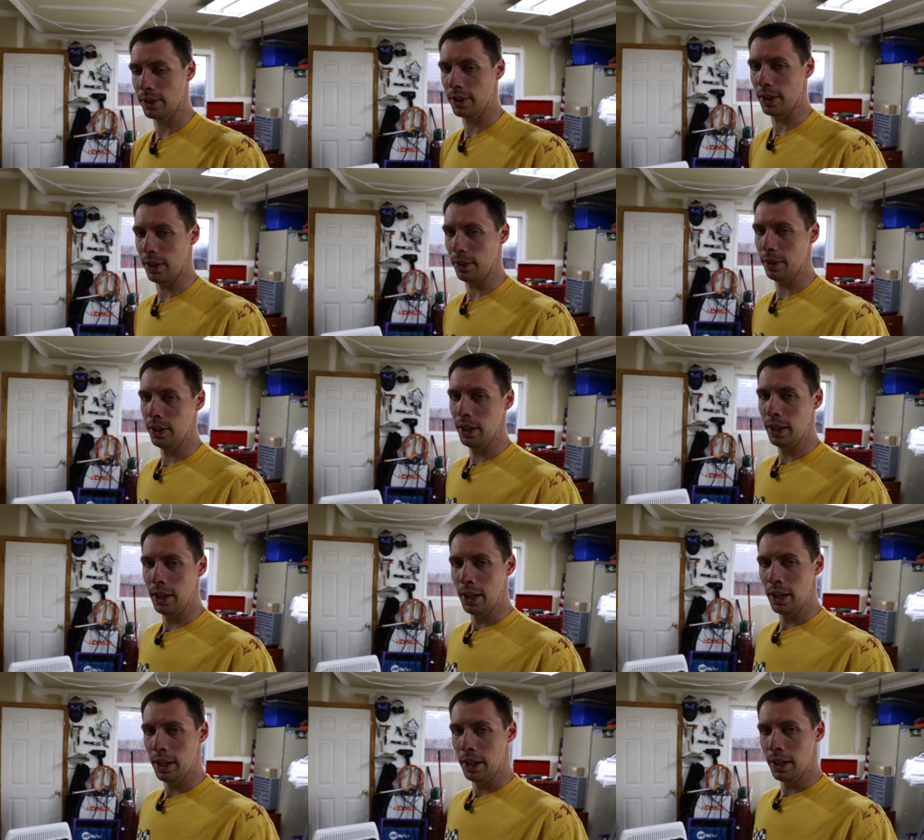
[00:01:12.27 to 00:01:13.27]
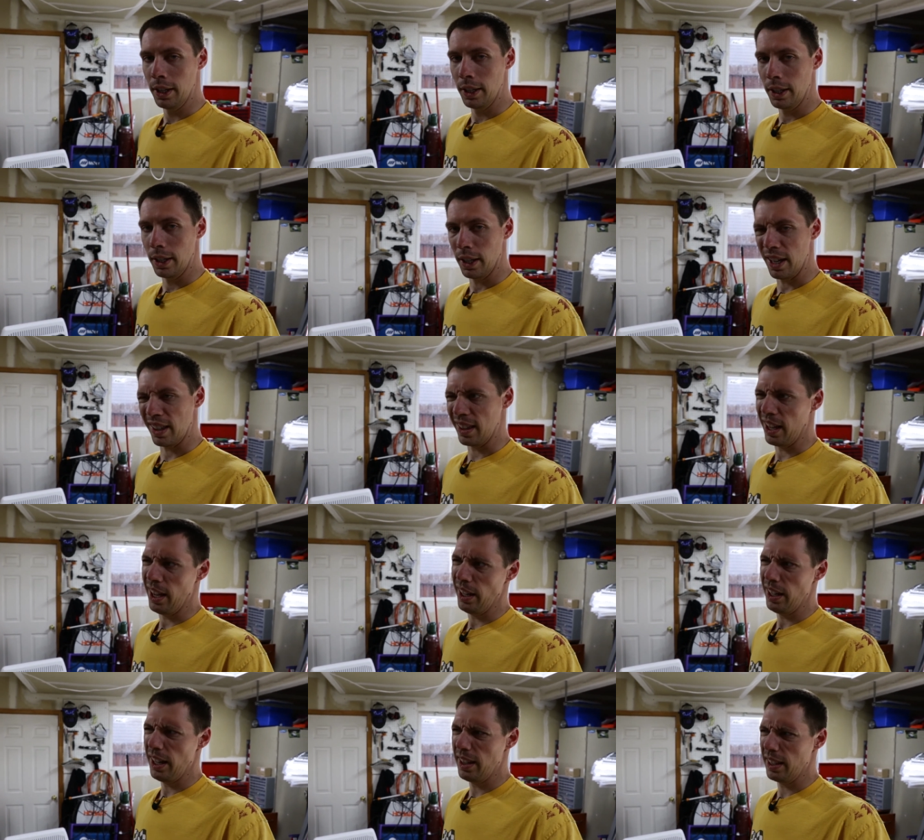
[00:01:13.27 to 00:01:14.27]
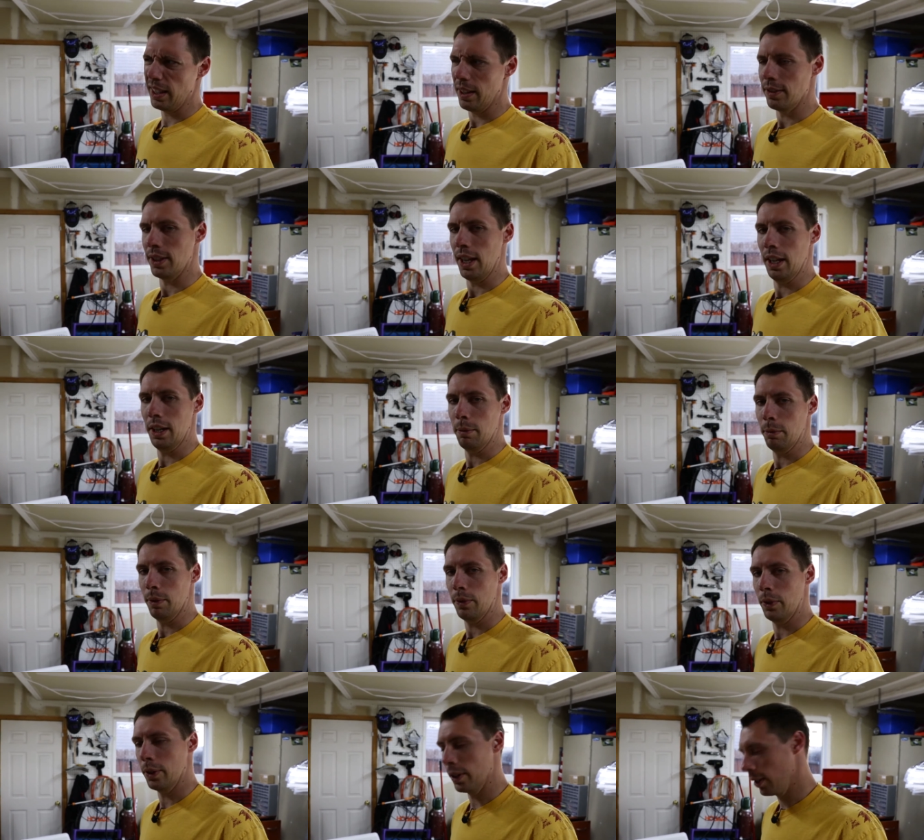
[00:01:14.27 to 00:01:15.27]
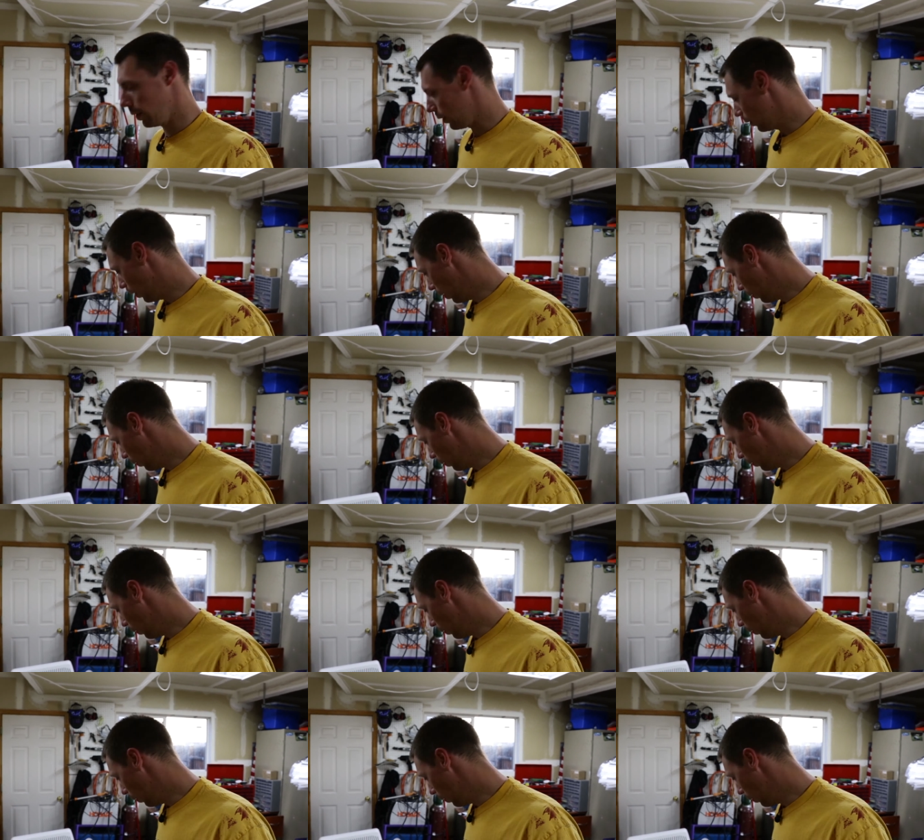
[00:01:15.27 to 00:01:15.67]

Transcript: So I thought, I think I've sanded it before. So